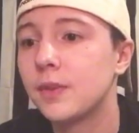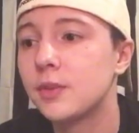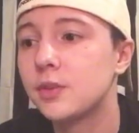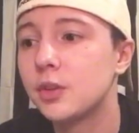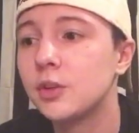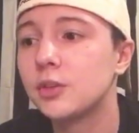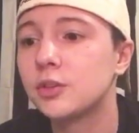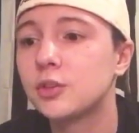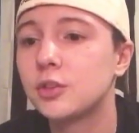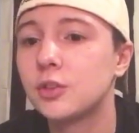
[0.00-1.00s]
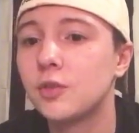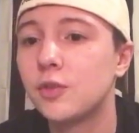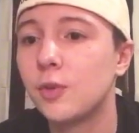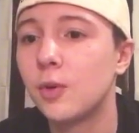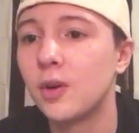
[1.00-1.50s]
searched
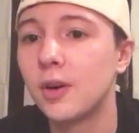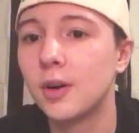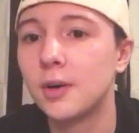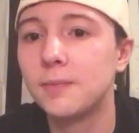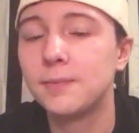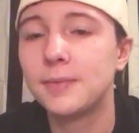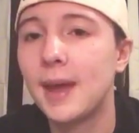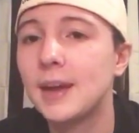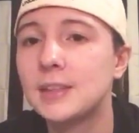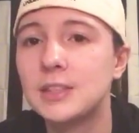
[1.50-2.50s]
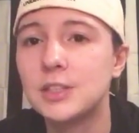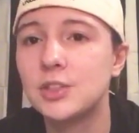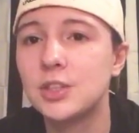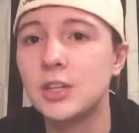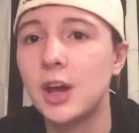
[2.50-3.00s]
for that
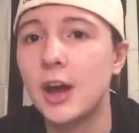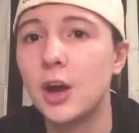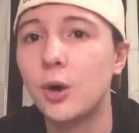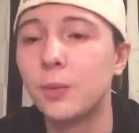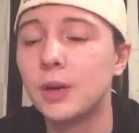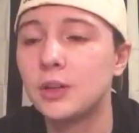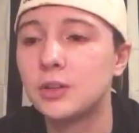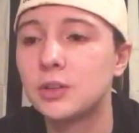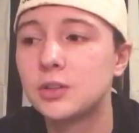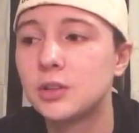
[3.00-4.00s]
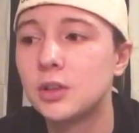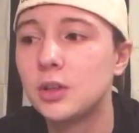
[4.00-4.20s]
attention. I always